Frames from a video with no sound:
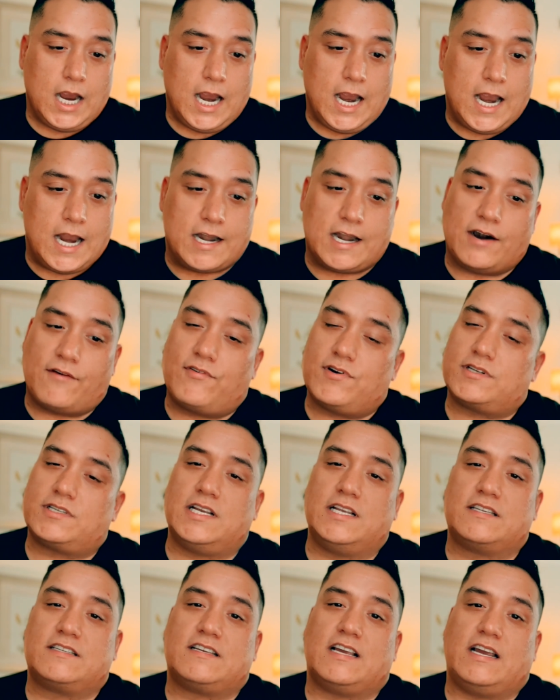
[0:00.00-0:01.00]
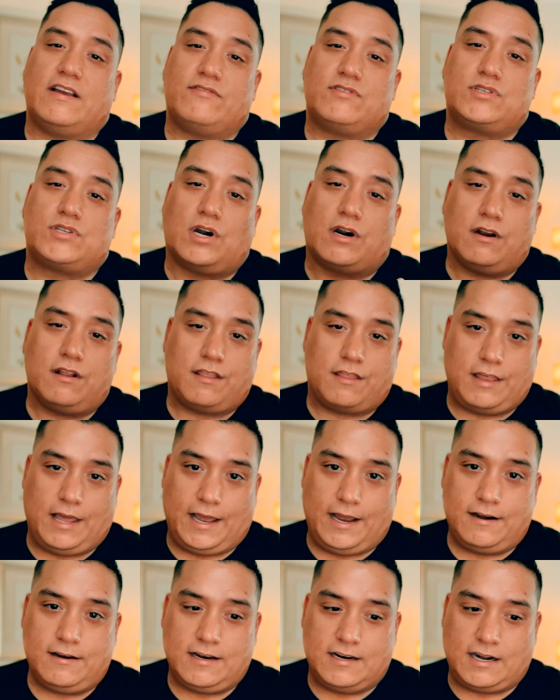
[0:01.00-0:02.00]
And ever since I've started
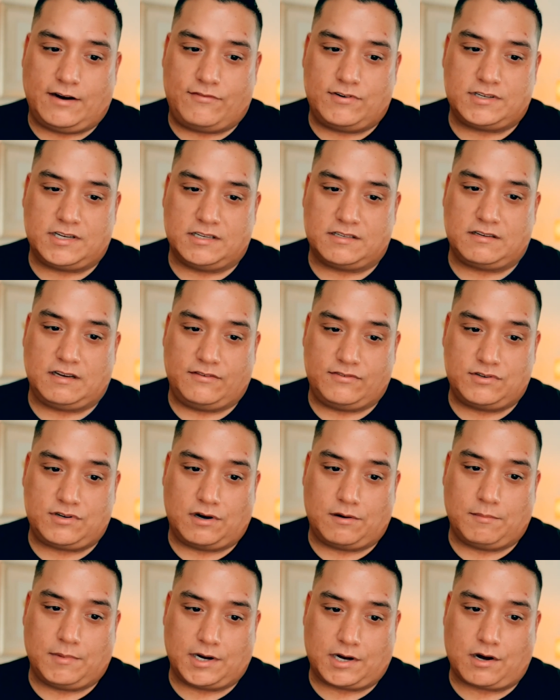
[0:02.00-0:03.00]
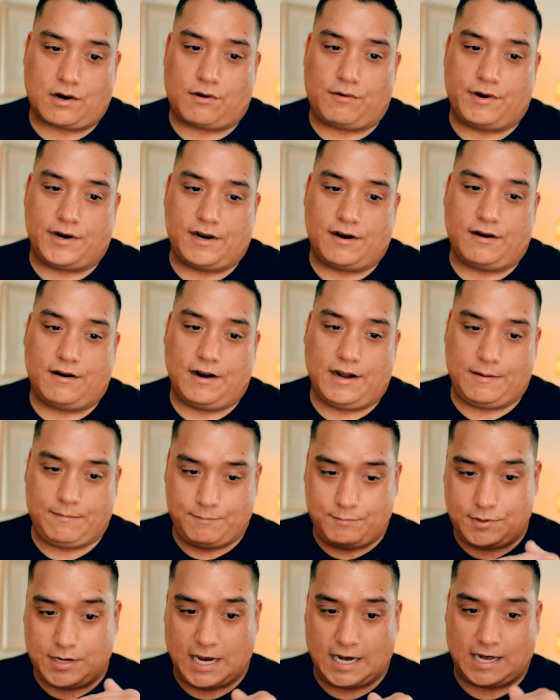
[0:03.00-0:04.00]
that, and ever since I've started my career
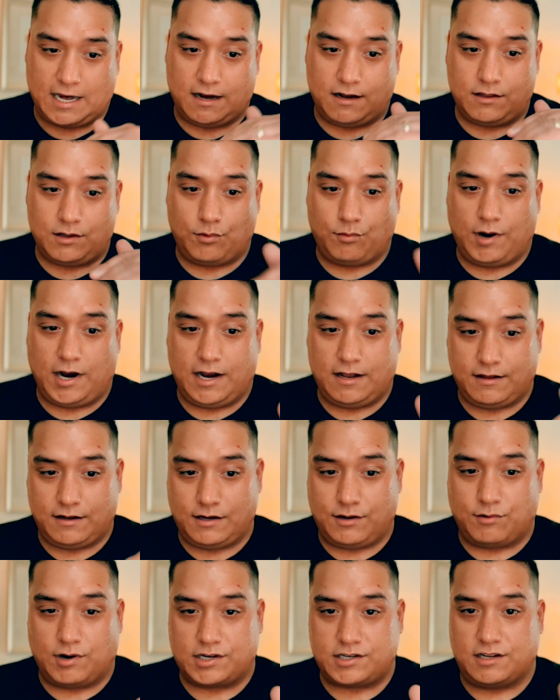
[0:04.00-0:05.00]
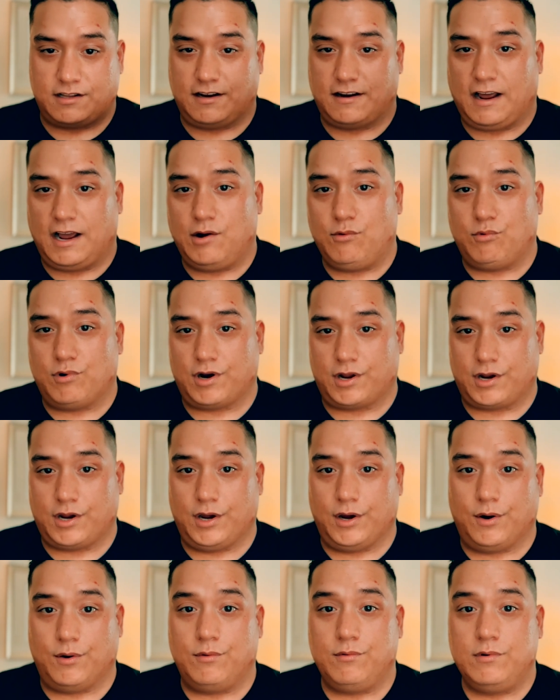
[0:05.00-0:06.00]
and taking it the way in the direction that I want to
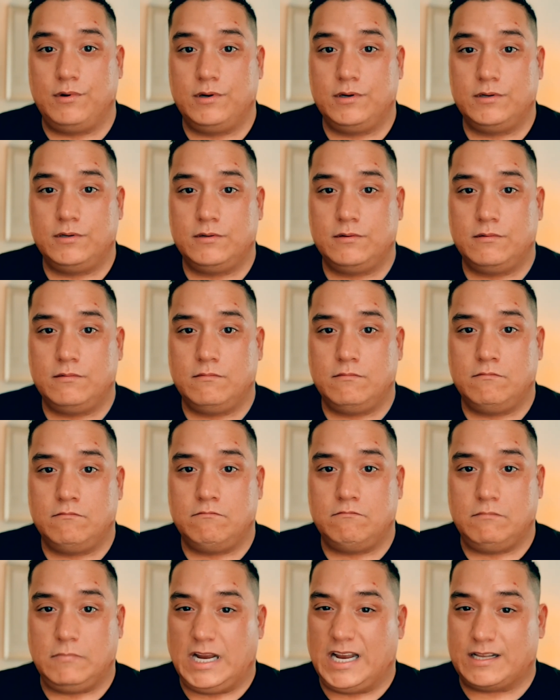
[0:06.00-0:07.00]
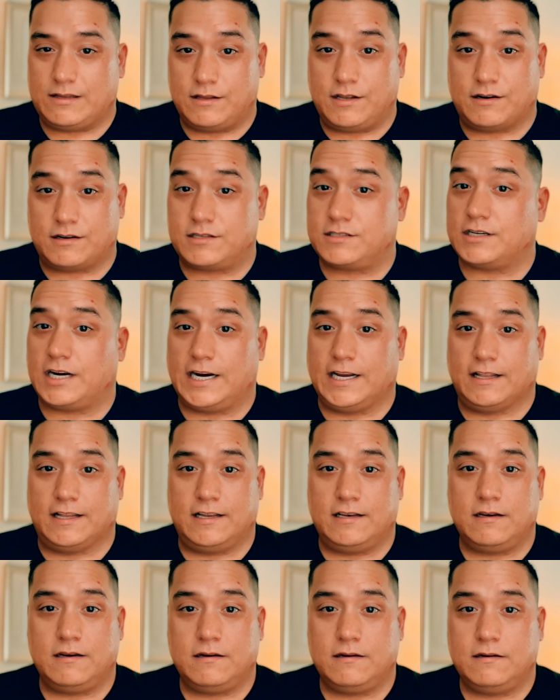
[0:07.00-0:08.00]
go, they're
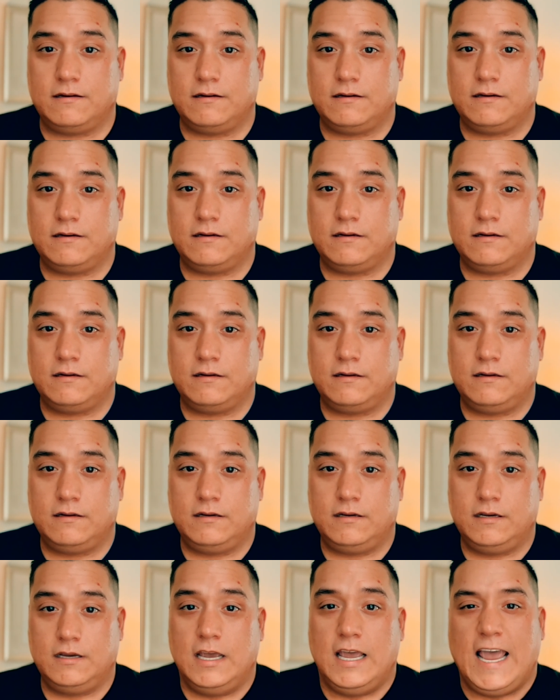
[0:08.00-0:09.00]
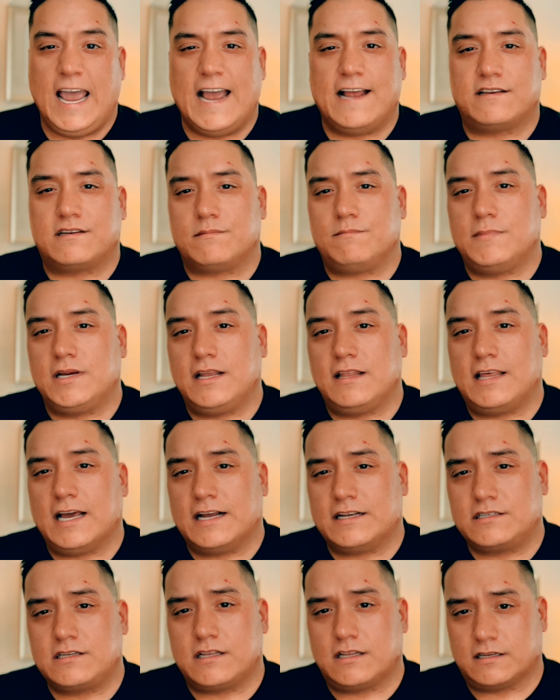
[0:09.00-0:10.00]
silent. And to me,
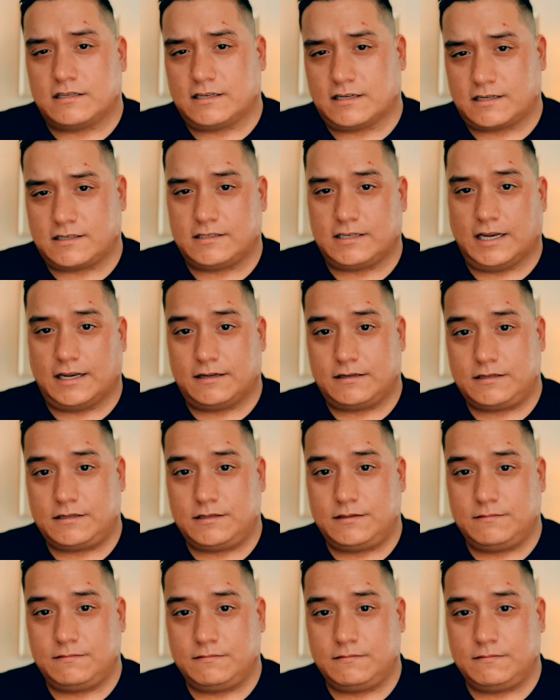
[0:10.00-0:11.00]
that's the success